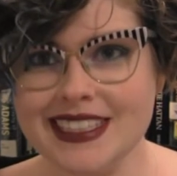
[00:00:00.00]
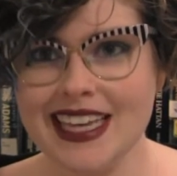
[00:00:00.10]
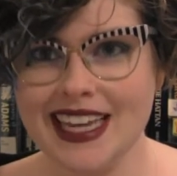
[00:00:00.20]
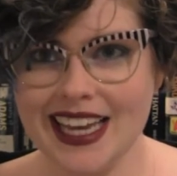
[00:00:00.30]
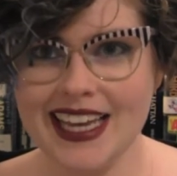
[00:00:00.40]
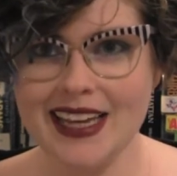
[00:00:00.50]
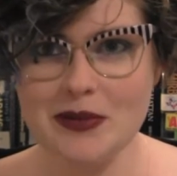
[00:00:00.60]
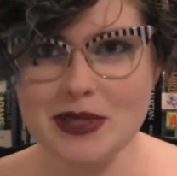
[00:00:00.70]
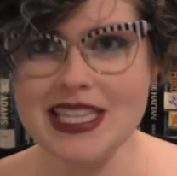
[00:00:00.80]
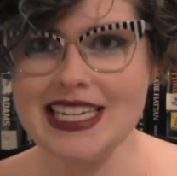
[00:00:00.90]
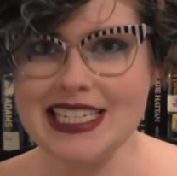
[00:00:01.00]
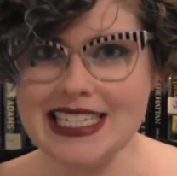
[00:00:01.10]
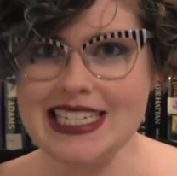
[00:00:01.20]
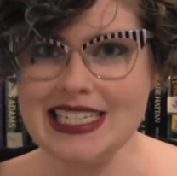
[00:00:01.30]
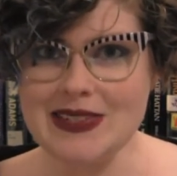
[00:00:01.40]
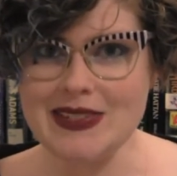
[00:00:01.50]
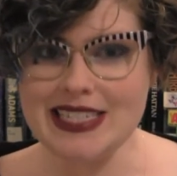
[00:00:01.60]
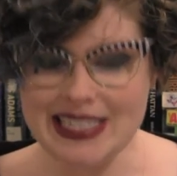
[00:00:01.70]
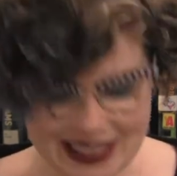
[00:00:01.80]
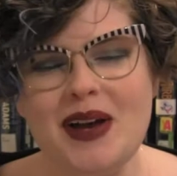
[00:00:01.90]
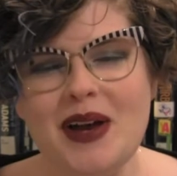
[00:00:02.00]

and I would like to not do that.